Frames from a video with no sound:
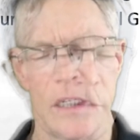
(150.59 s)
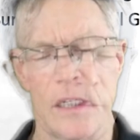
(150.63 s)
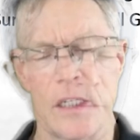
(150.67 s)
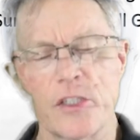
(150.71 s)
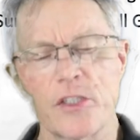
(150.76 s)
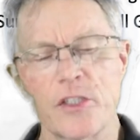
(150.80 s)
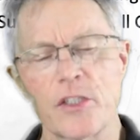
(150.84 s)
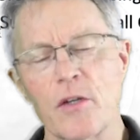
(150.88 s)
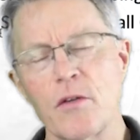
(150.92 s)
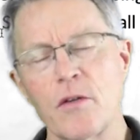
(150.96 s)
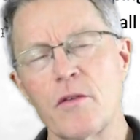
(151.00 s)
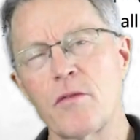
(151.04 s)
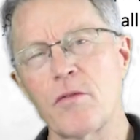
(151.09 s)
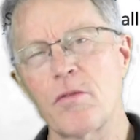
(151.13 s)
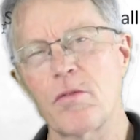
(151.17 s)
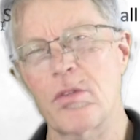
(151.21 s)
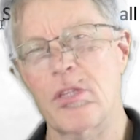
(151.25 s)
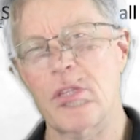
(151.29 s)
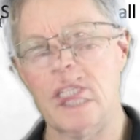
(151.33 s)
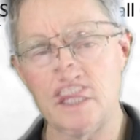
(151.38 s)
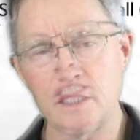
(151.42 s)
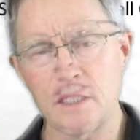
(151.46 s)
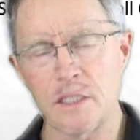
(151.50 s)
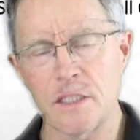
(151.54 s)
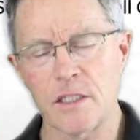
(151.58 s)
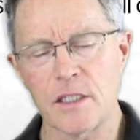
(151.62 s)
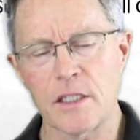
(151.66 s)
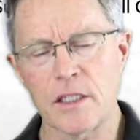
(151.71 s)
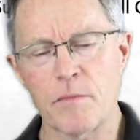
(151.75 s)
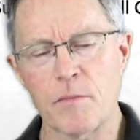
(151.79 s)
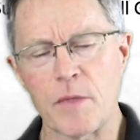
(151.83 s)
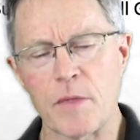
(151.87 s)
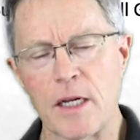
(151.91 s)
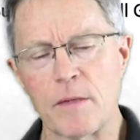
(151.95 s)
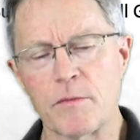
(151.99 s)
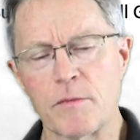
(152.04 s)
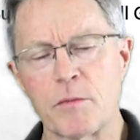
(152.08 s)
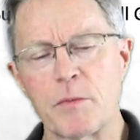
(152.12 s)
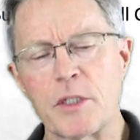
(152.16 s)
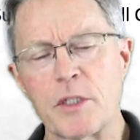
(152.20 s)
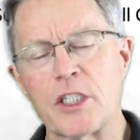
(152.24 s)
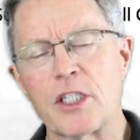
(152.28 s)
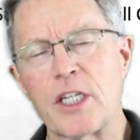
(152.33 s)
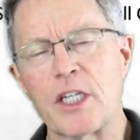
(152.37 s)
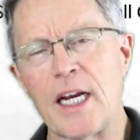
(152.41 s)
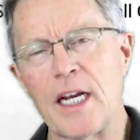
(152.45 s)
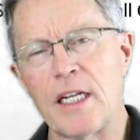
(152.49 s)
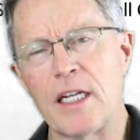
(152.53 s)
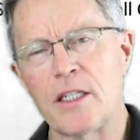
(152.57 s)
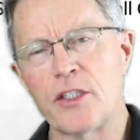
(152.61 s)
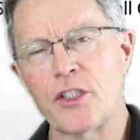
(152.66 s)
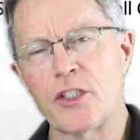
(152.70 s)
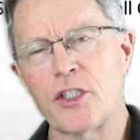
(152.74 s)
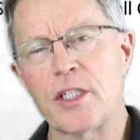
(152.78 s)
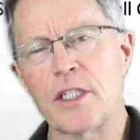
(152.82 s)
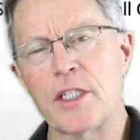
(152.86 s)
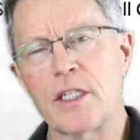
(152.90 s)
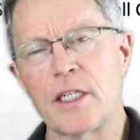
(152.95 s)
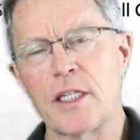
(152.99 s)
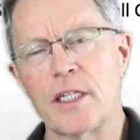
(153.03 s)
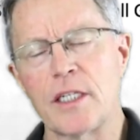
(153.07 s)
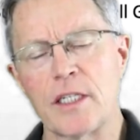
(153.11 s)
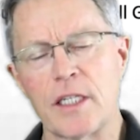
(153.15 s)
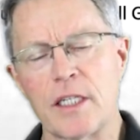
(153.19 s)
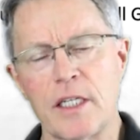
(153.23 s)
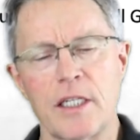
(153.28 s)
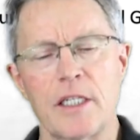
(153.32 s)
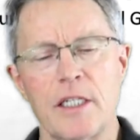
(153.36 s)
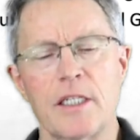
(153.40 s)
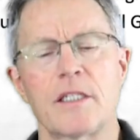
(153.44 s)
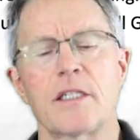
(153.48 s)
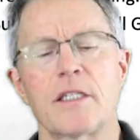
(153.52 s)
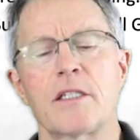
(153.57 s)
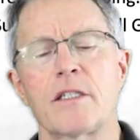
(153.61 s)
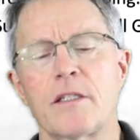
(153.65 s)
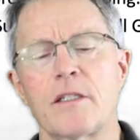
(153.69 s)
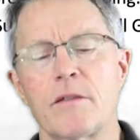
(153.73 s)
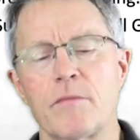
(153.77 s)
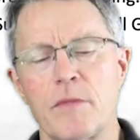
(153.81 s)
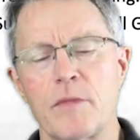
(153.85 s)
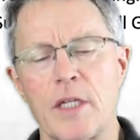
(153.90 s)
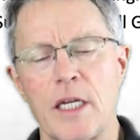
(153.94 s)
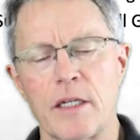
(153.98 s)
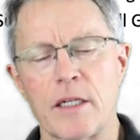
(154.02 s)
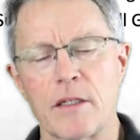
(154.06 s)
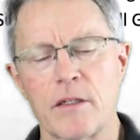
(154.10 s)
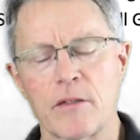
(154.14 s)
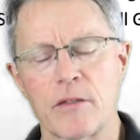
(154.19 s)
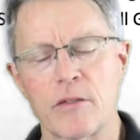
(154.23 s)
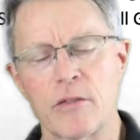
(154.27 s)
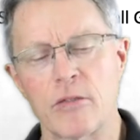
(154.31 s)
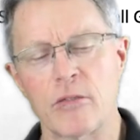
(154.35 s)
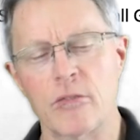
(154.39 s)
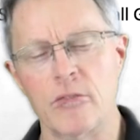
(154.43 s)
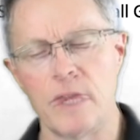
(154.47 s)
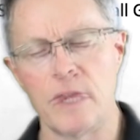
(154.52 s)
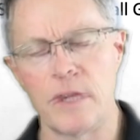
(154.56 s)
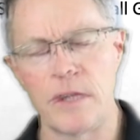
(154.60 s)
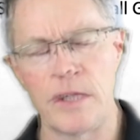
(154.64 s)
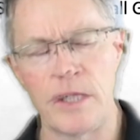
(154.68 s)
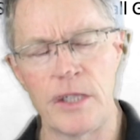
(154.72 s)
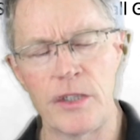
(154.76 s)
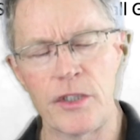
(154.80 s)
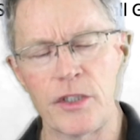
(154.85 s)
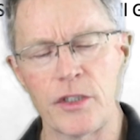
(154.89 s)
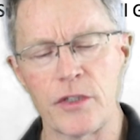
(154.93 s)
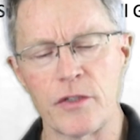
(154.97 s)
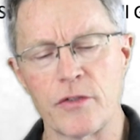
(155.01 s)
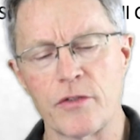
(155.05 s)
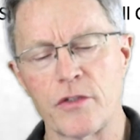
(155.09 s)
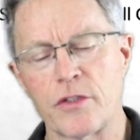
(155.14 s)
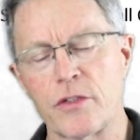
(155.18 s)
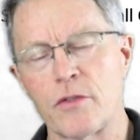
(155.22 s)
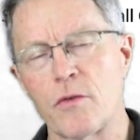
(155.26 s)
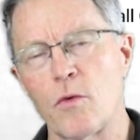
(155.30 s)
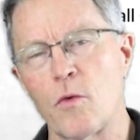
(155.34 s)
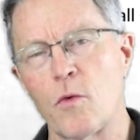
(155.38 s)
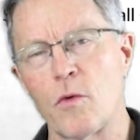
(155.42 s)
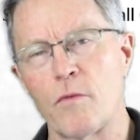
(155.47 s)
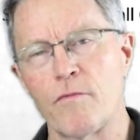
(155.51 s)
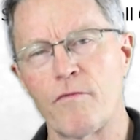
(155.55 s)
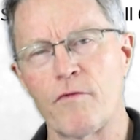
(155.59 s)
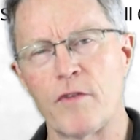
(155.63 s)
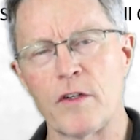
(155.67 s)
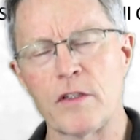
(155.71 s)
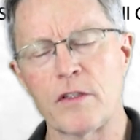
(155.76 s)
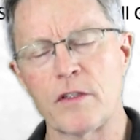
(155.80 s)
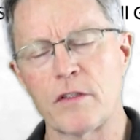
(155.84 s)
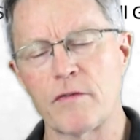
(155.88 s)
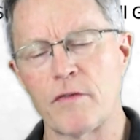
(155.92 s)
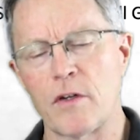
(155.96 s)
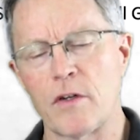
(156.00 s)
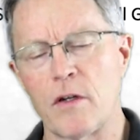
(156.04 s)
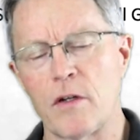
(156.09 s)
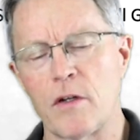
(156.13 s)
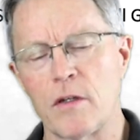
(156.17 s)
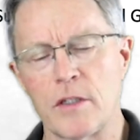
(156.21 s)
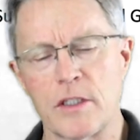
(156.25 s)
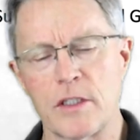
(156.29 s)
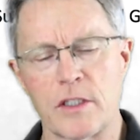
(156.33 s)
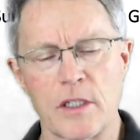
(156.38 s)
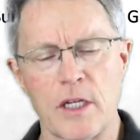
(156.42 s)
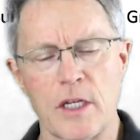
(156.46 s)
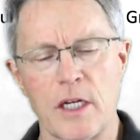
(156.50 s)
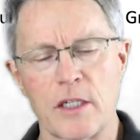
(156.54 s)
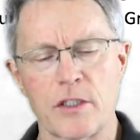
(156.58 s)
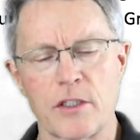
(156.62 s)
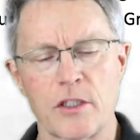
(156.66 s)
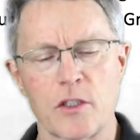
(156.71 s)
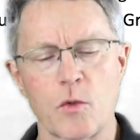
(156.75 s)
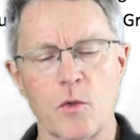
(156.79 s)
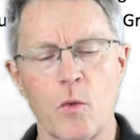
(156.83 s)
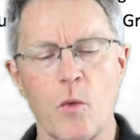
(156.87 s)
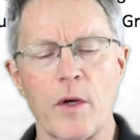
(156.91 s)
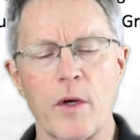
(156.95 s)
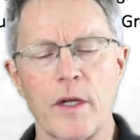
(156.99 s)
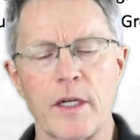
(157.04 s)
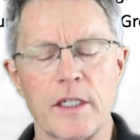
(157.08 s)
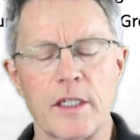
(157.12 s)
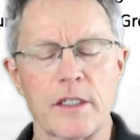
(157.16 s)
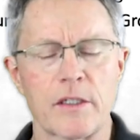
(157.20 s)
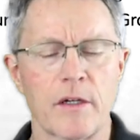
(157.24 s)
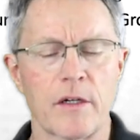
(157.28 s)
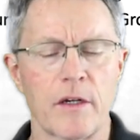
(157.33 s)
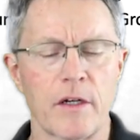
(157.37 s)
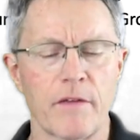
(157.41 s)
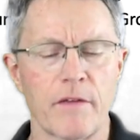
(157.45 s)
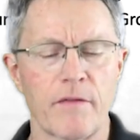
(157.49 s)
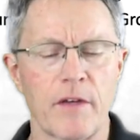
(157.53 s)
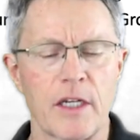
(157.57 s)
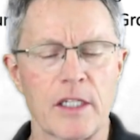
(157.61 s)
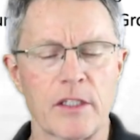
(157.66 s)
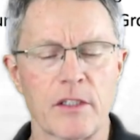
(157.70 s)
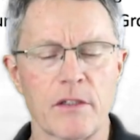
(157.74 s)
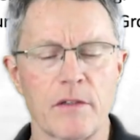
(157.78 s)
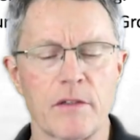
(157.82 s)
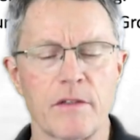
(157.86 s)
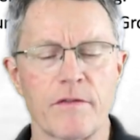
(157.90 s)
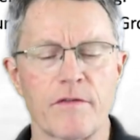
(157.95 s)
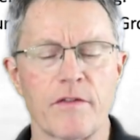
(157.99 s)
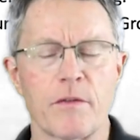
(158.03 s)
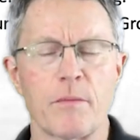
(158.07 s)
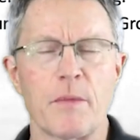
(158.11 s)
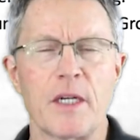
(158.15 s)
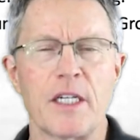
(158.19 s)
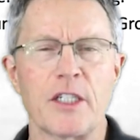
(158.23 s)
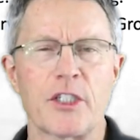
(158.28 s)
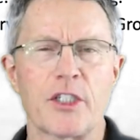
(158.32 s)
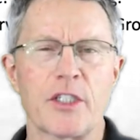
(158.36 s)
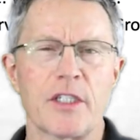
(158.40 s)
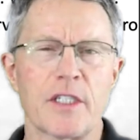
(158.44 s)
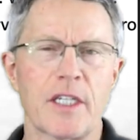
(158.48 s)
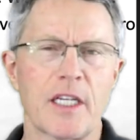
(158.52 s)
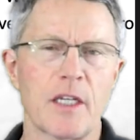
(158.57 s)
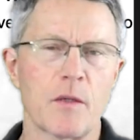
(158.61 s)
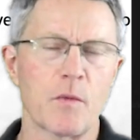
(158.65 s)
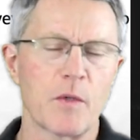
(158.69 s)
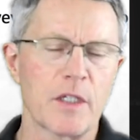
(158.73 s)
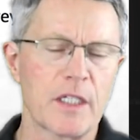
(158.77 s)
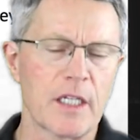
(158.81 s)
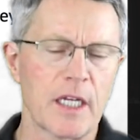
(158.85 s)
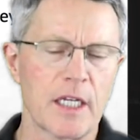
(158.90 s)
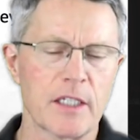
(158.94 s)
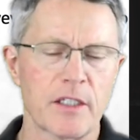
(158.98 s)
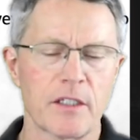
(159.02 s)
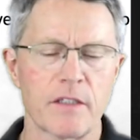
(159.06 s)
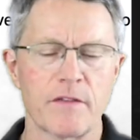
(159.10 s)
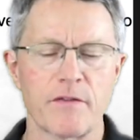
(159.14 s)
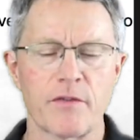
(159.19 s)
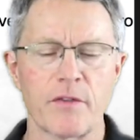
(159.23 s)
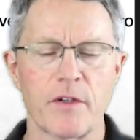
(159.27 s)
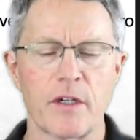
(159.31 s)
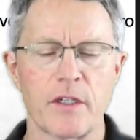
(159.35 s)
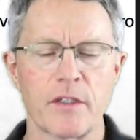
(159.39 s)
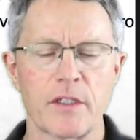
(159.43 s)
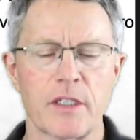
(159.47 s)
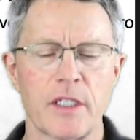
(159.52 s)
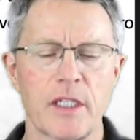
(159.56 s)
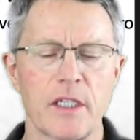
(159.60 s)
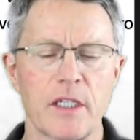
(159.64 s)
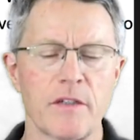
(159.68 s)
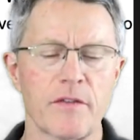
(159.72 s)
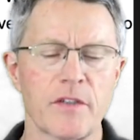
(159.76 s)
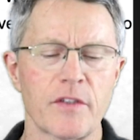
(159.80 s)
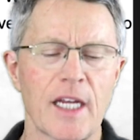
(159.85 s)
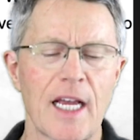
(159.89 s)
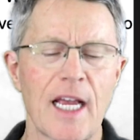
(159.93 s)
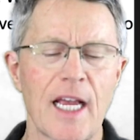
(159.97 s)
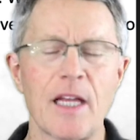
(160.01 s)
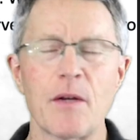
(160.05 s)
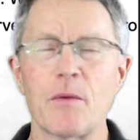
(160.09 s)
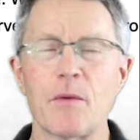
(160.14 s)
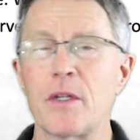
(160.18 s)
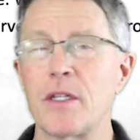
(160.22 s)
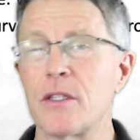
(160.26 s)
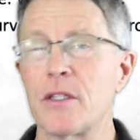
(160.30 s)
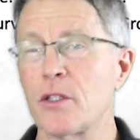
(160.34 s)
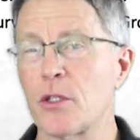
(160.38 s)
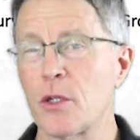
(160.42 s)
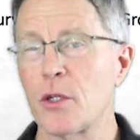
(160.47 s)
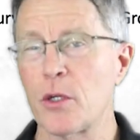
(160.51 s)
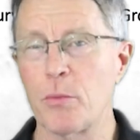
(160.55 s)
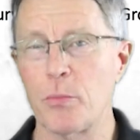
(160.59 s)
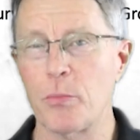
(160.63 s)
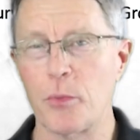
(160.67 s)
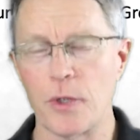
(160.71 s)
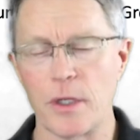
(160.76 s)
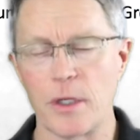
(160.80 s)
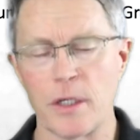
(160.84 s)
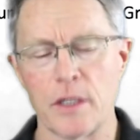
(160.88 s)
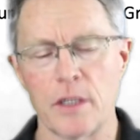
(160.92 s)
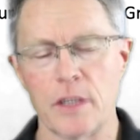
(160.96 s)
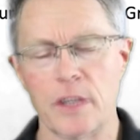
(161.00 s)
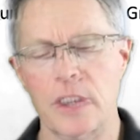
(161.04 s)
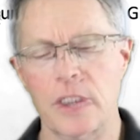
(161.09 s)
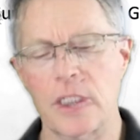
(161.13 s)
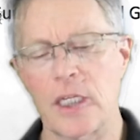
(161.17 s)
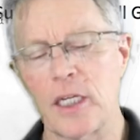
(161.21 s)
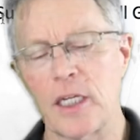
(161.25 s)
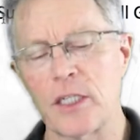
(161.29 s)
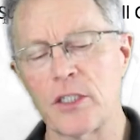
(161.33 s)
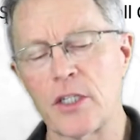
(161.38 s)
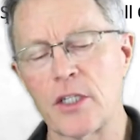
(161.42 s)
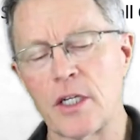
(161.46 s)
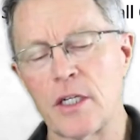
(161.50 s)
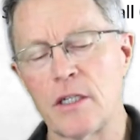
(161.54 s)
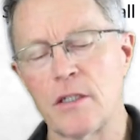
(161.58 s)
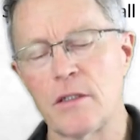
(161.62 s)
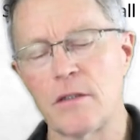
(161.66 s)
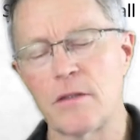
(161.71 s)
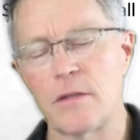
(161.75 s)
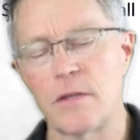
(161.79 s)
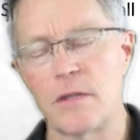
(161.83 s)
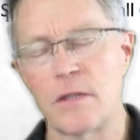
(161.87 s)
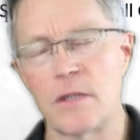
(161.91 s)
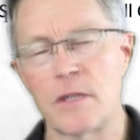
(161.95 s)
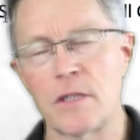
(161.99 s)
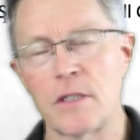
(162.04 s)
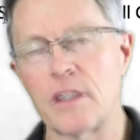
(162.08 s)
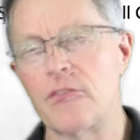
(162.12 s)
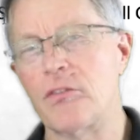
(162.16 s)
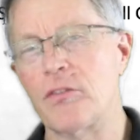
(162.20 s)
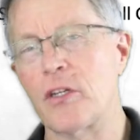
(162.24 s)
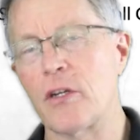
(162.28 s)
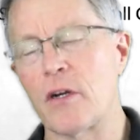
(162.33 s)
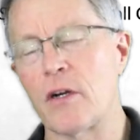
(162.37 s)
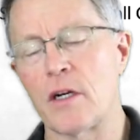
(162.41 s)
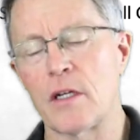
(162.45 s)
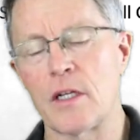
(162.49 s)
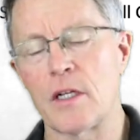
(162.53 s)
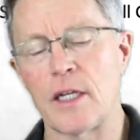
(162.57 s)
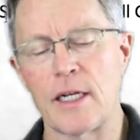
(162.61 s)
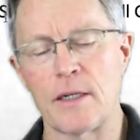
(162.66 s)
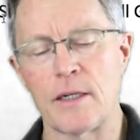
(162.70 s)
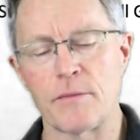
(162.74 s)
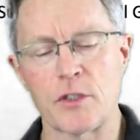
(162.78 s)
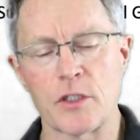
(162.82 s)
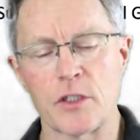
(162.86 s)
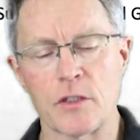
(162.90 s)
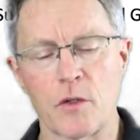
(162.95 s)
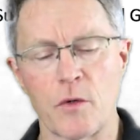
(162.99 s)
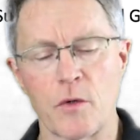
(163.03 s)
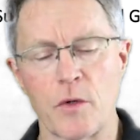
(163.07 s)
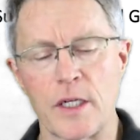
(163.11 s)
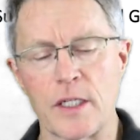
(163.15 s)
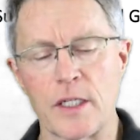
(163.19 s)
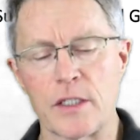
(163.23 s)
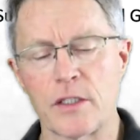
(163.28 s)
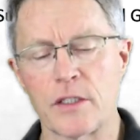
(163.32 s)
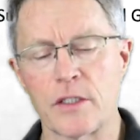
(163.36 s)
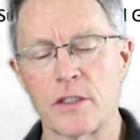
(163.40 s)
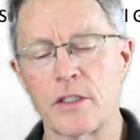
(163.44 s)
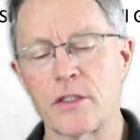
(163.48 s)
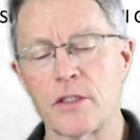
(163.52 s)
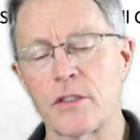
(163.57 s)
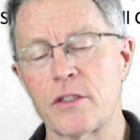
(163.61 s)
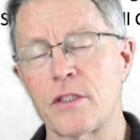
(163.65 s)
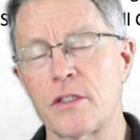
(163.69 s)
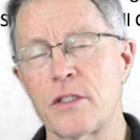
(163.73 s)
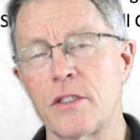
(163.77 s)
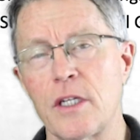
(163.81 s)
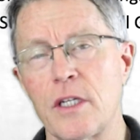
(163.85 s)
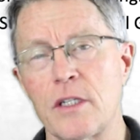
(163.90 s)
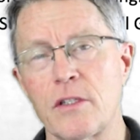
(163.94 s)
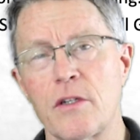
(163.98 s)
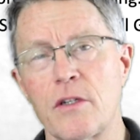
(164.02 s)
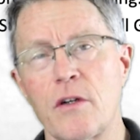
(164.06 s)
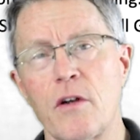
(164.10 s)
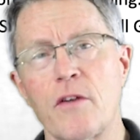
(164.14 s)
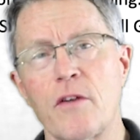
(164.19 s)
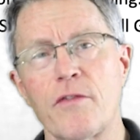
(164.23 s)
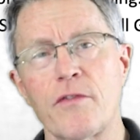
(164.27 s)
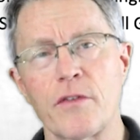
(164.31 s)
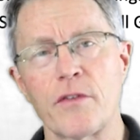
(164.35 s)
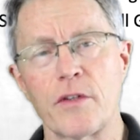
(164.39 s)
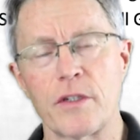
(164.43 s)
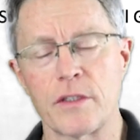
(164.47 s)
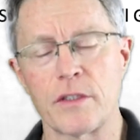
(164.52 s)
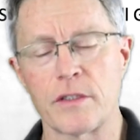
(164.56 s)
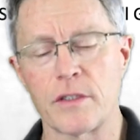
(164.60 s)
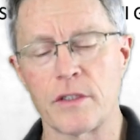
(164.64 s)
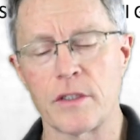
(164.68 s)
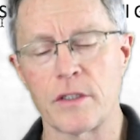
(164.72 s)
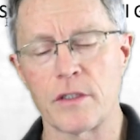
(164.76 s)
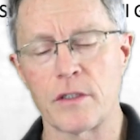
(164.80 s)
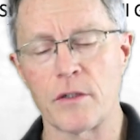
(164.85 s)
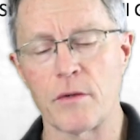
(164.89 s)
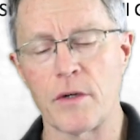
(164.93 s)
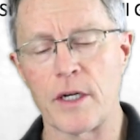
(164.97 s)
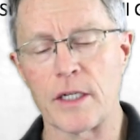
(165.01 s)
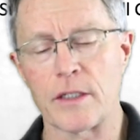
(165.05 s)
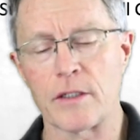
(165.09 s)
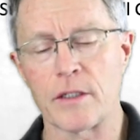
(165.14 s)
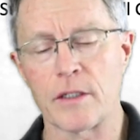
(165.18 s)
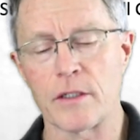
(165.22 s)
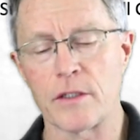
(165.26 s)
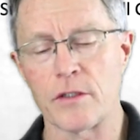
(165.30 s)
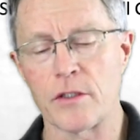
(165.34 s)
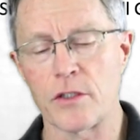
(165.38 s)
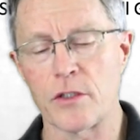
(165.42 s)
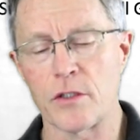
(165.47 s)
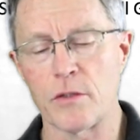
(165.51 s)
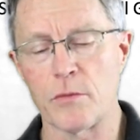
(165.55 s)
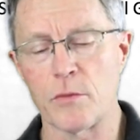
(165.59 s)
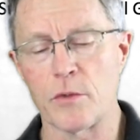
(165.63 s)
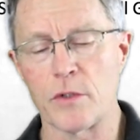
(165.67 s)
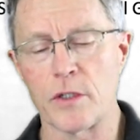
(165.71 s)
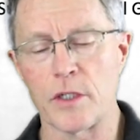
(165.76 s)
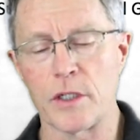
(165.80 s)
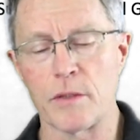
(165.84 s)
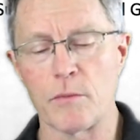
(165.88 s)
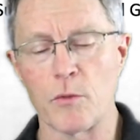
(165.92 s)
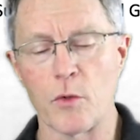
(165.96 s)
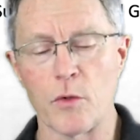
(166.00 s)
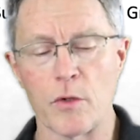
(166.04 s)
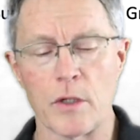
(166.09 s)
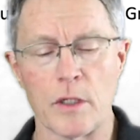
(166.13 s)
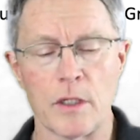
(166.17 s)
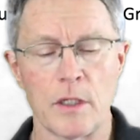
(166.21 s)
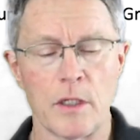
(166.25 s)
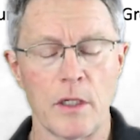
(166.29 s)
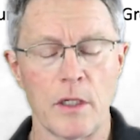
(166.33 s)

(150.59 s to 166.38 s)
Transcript: So this can sometimes be challenging and get into some technical issues first of all, it's not just what is cardiovascular inflammation. Can we test it for ourselves? How do we interpret it? CHL, Cleveland Heart Labs, and Quest just doesn't offer it uh, direct to consumer anymore.